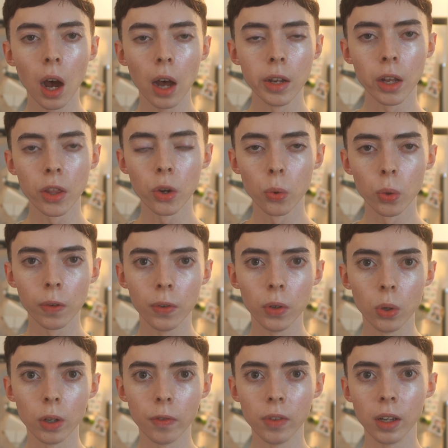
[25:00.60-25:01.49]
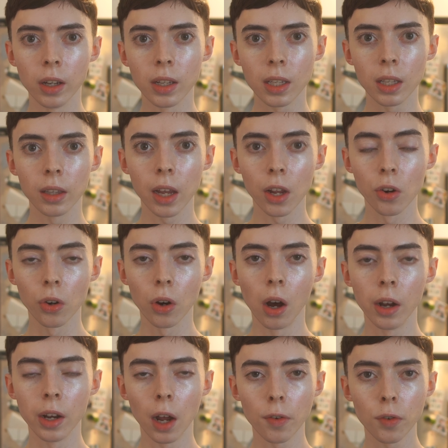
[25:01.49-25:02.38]
another review of this later
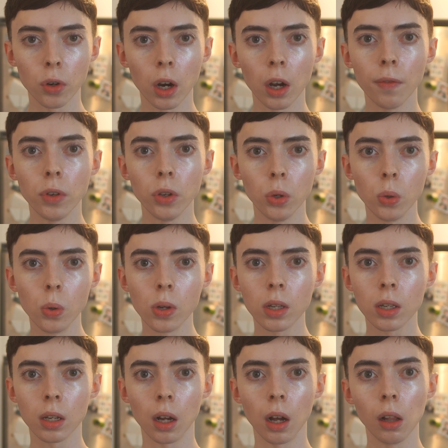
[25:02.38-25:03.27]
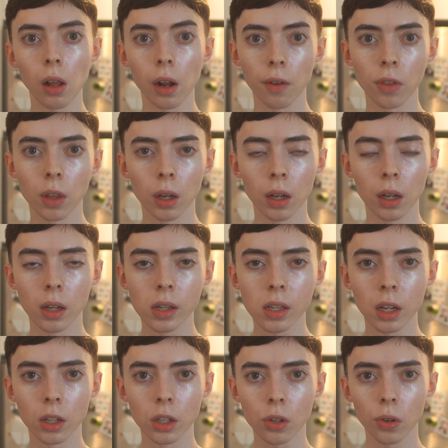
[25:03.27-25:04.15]
on after I've used a lot of the
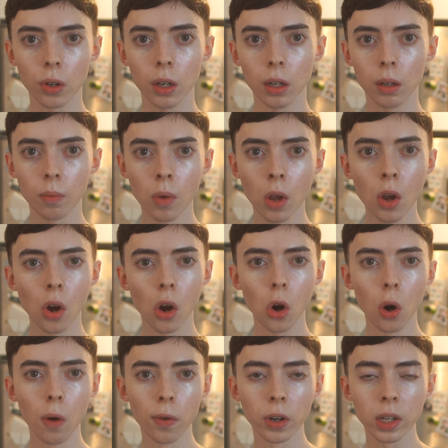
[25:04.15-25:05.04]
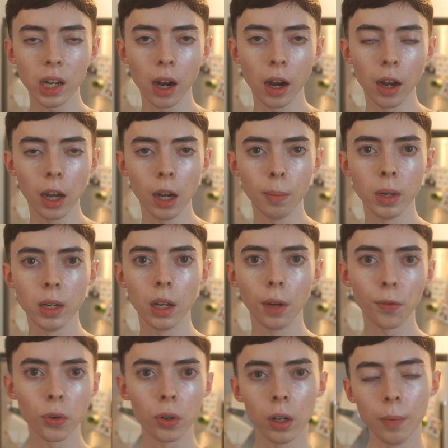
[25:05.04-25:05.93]
sunscreen over time in
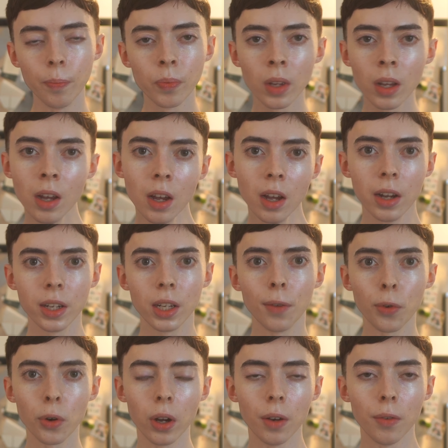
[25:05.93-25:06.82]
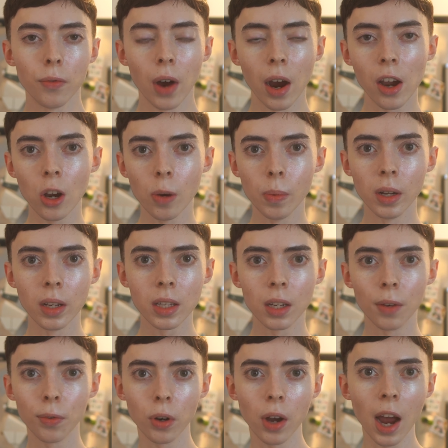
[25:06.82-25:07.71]
different different environments,
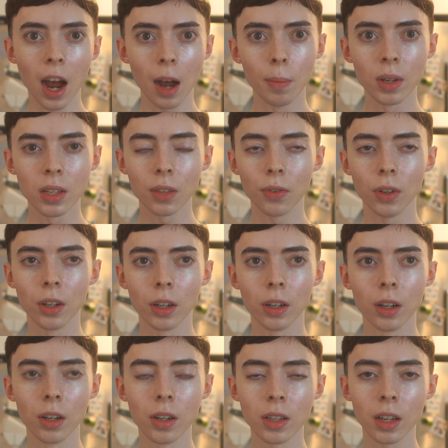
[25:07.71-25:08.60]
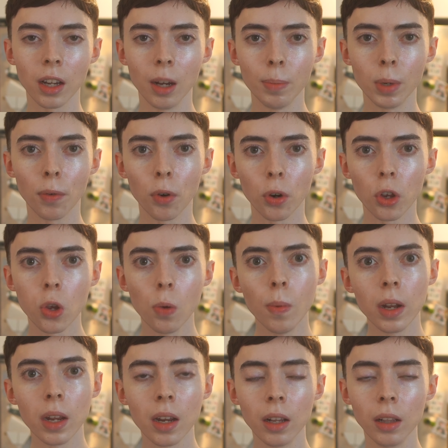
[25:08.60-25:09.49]
different atmospheres, um, different
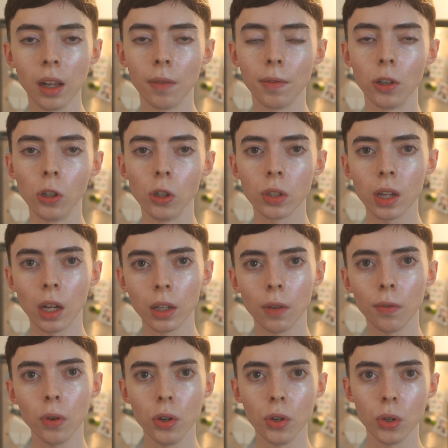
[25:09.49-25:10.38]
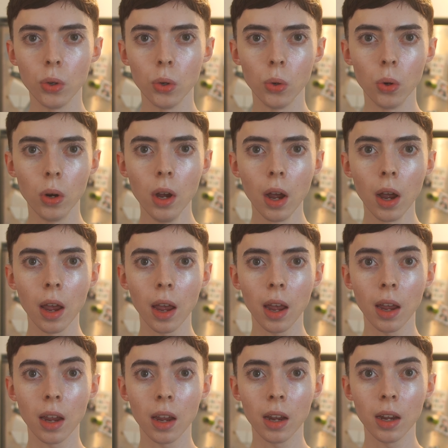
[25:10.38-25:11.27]
humidity levels. I'll definitely do
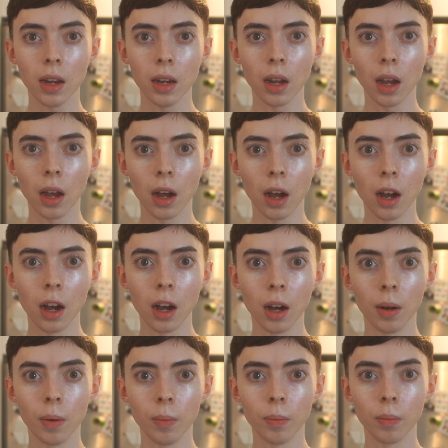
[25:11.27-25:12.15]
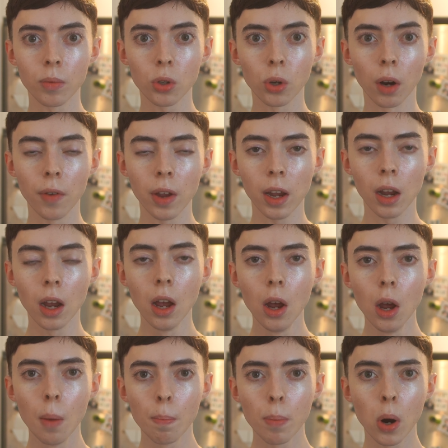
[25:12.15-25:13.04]
a um, sort of a
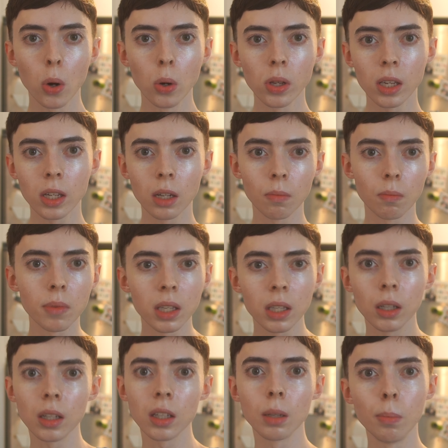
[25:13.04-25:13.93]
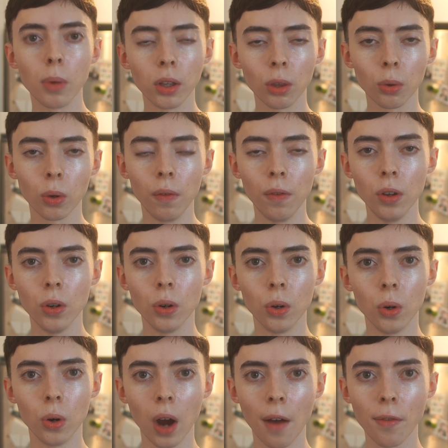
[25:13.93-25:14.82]
post six month
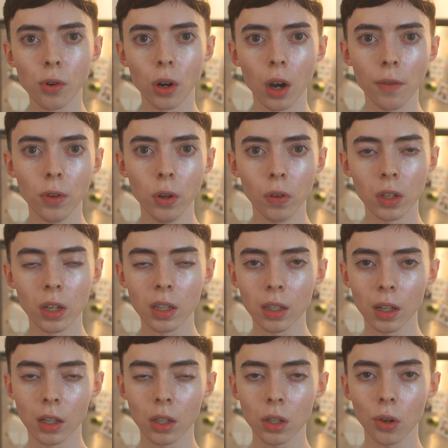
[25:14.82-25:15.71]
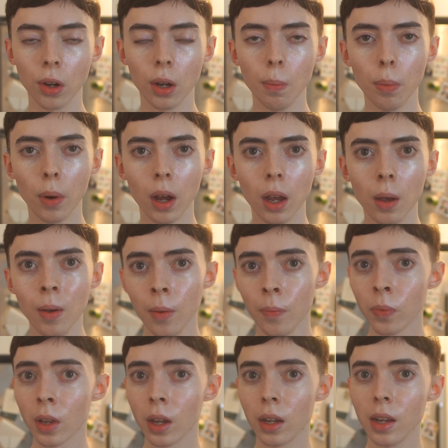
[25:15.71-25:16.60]
review after I've used this sunscreen. But
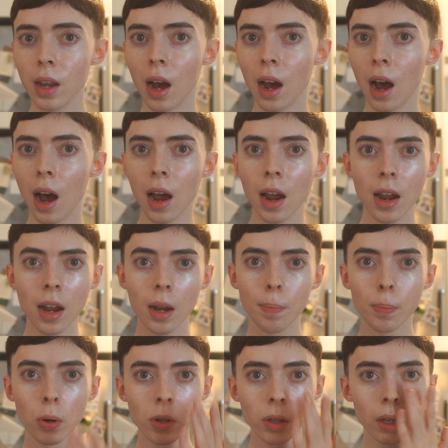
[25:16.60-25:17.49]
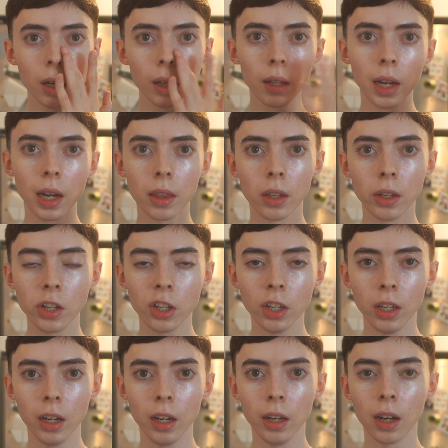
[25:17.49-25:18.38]
yeah, I personally like the
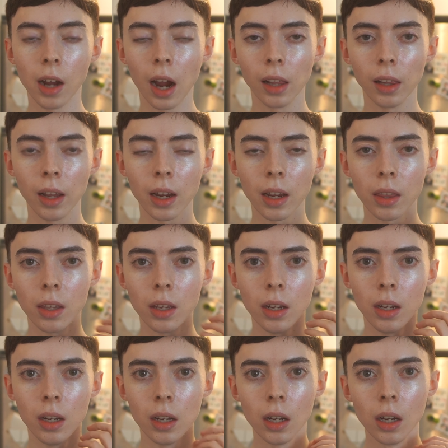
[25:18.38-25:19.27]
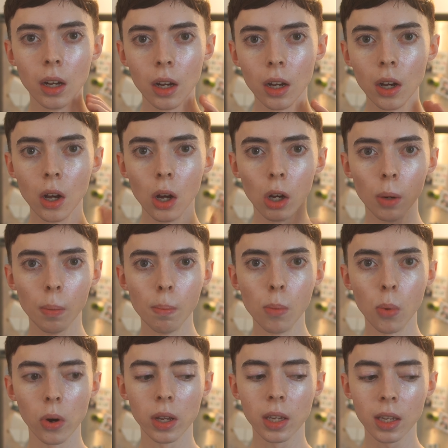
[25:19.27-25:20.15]
sheen. I like the
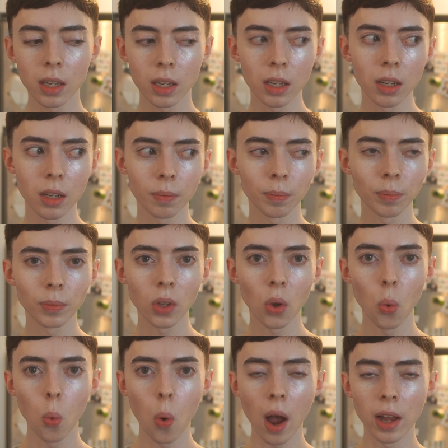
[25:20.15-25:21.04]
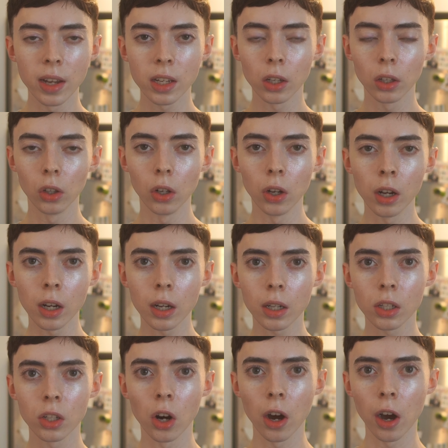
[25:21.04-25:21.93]
moist, wet look.
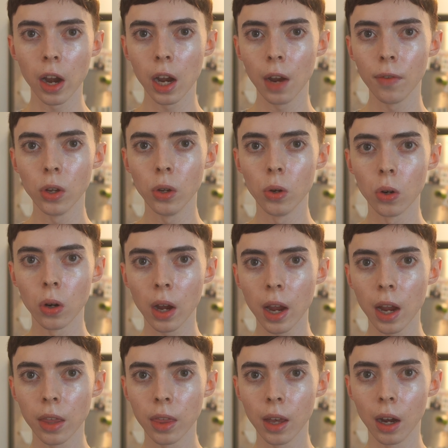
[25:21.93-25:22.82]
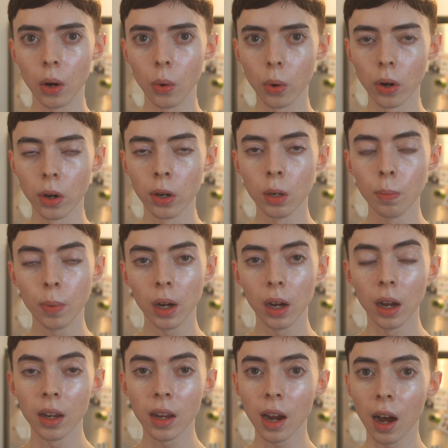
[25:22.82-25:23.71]
Sorry if you hate that word,
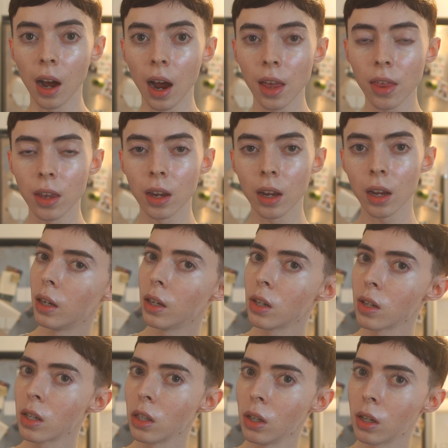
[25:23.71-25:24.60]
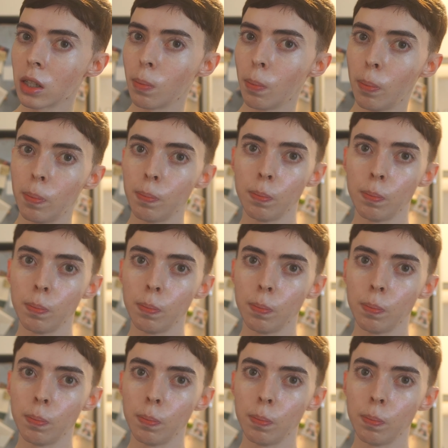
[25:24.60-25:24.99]
but yeah, I think it just looks